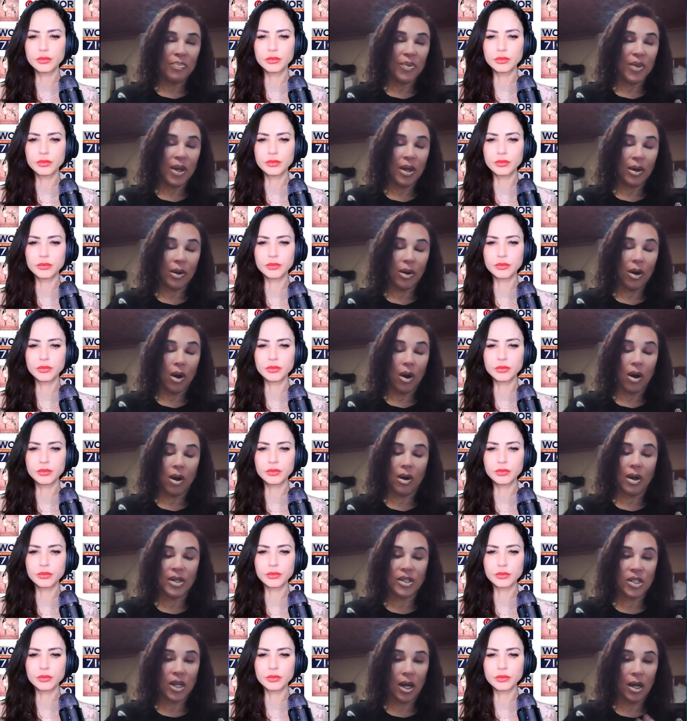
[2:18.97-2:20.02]
Speaker 1: there are
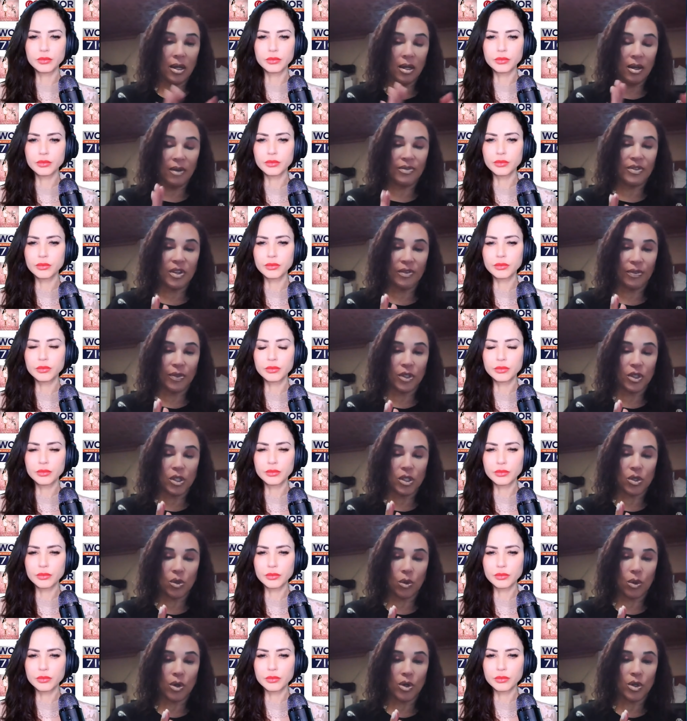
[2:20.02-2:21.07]
a ton of different
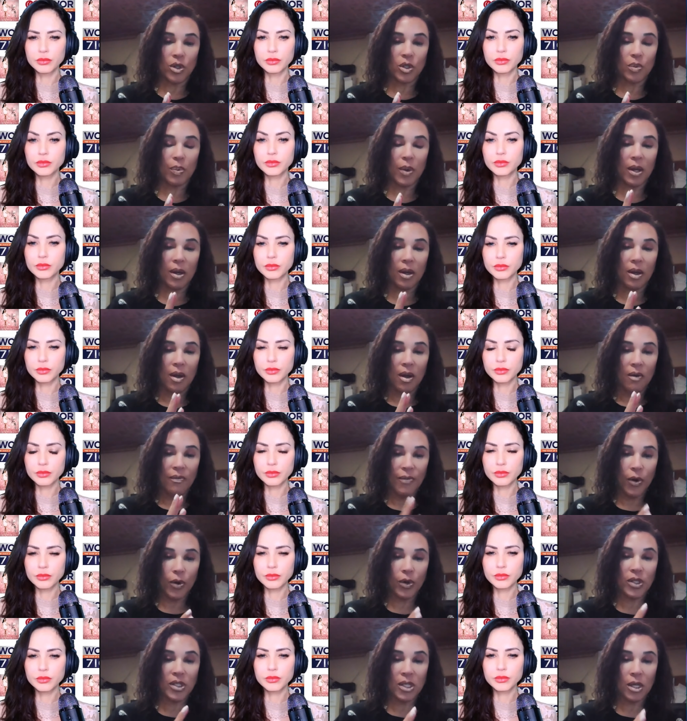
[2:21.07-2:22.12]
disorders, but
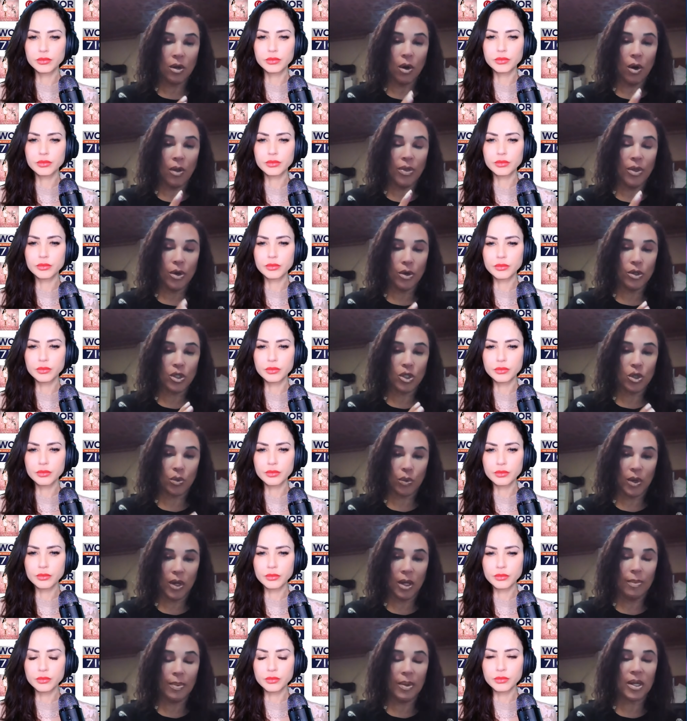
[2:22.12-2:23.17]
focusing on those
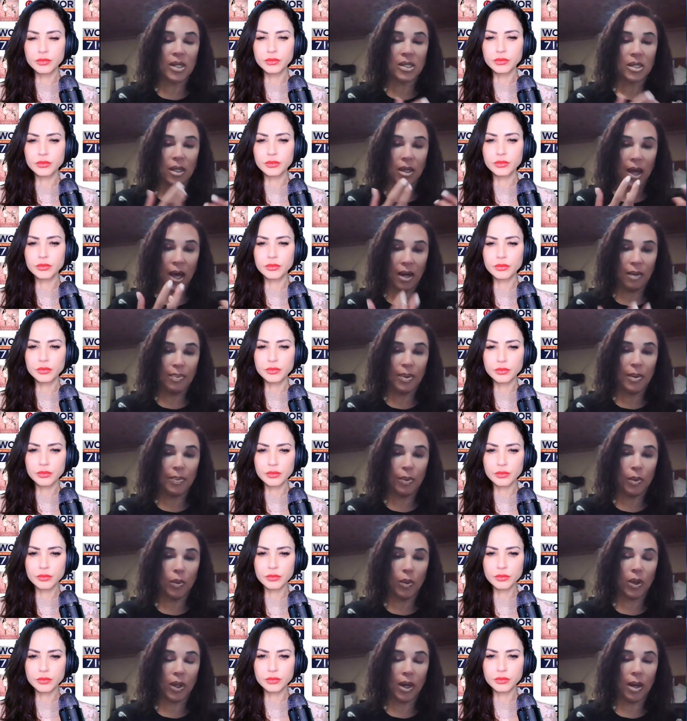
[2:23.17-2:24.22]
three because a lot of
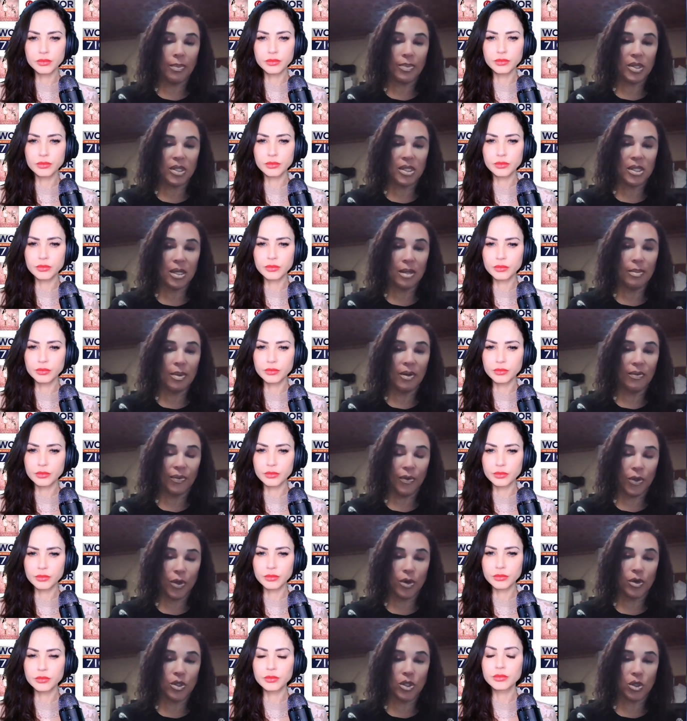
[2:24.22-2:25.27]
people will come to see me for
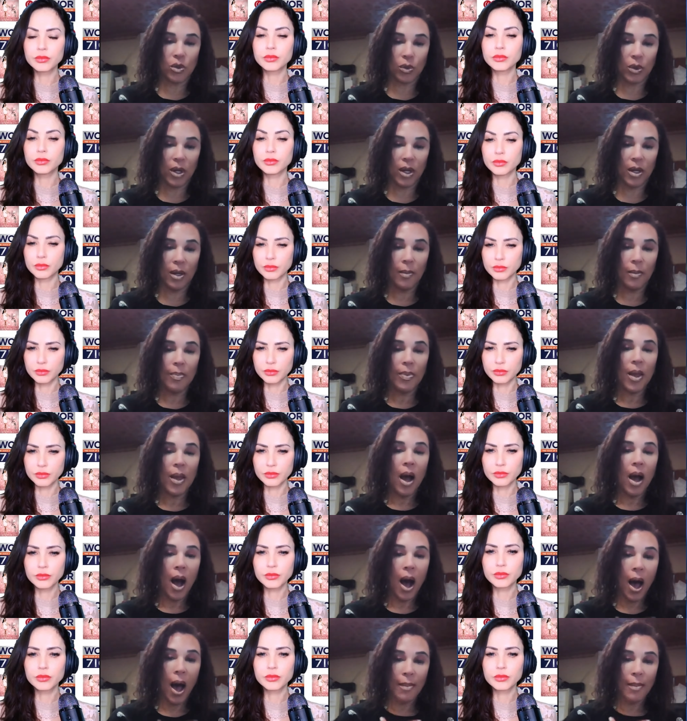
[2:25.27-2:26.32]
those three.
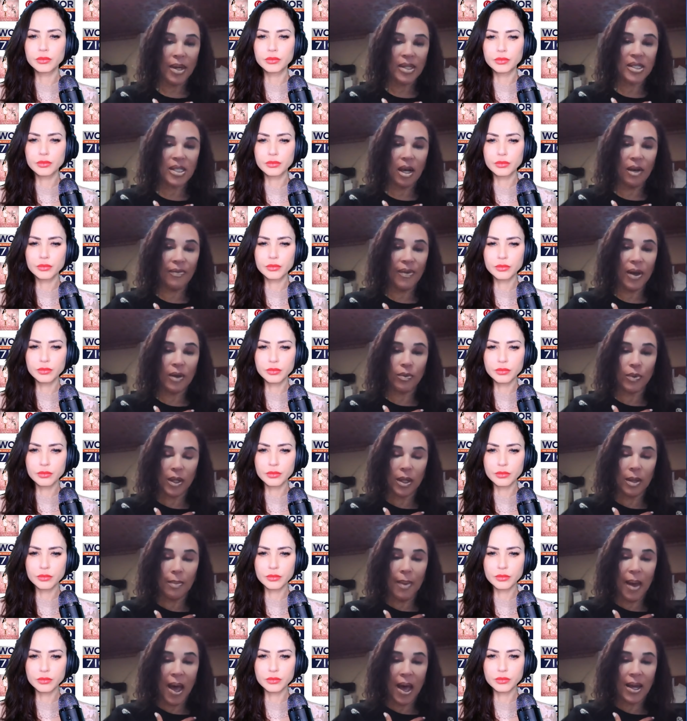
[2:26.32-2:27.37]
I myself had
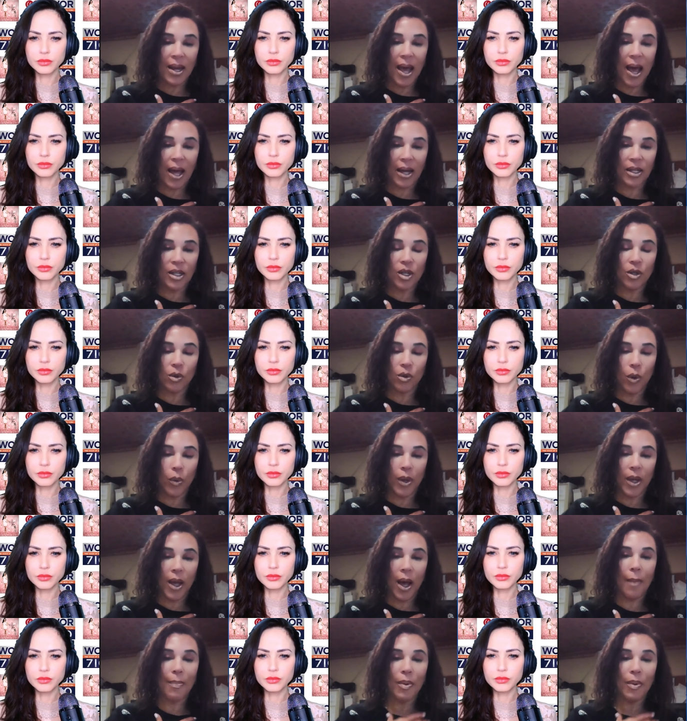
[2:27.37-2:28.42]
really bad acne
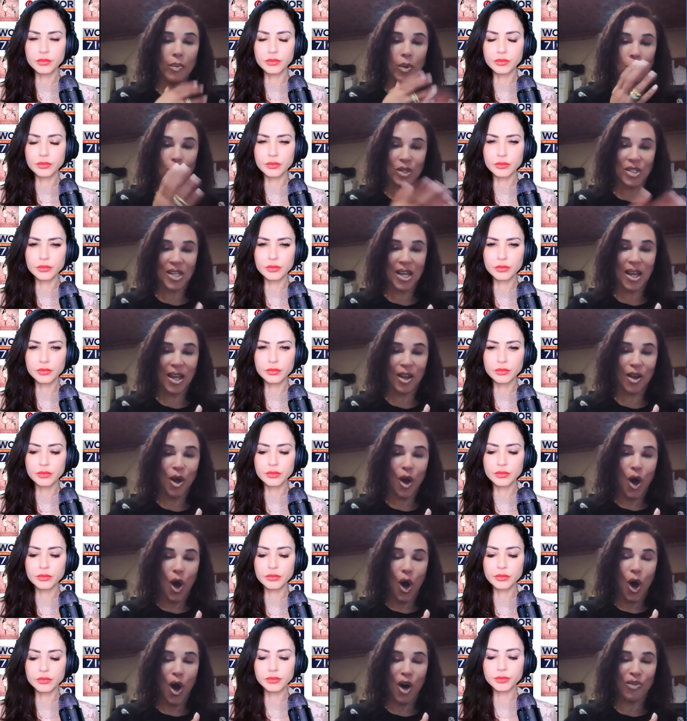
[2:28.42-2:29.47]
growing up, and we were saying
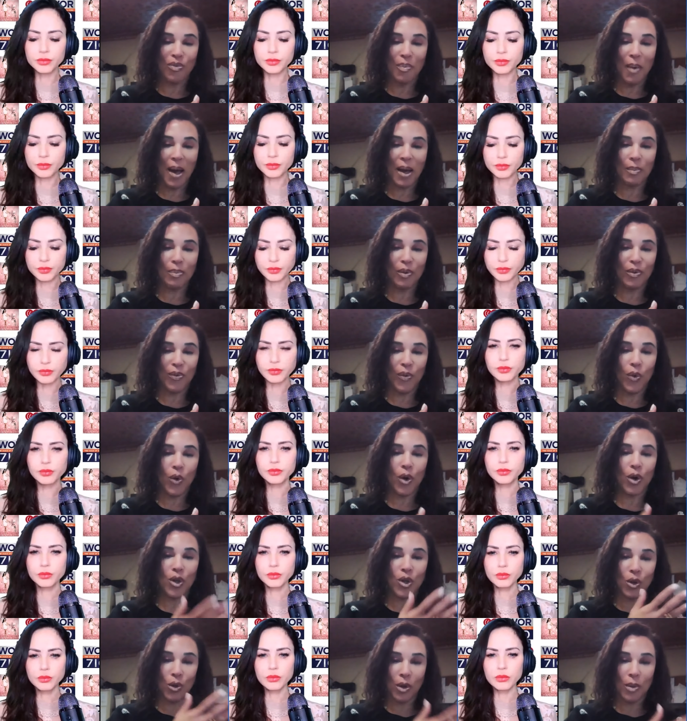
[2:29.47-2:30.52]
off mic
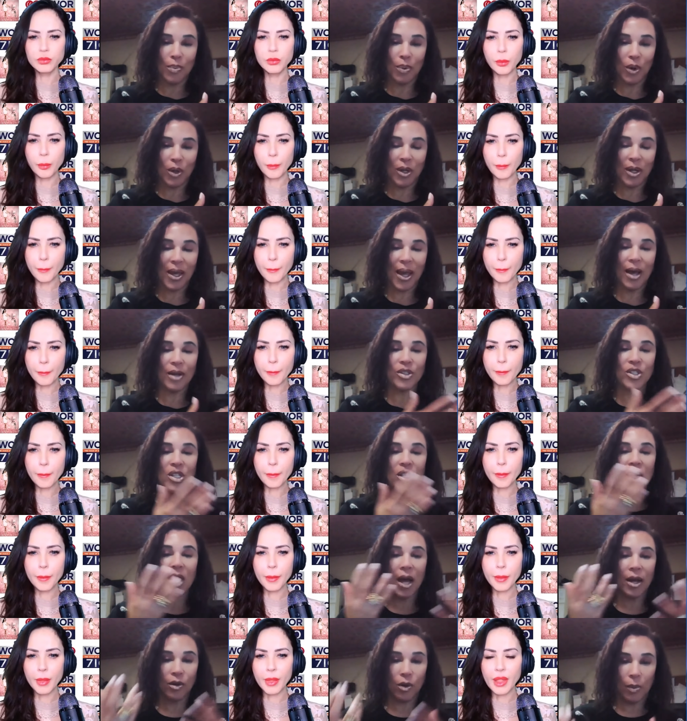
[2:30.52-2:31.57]
before you're in Bergen
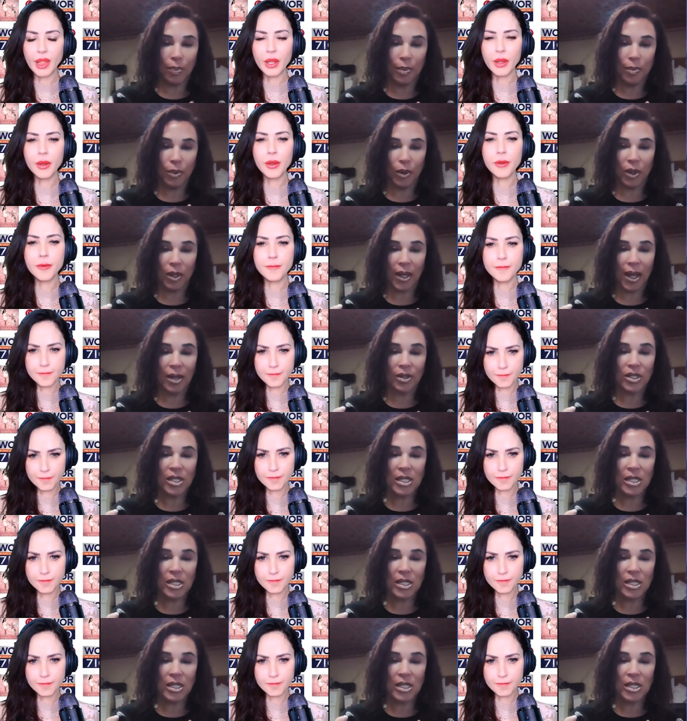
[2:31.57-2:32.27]
County. I grew up in Bergen County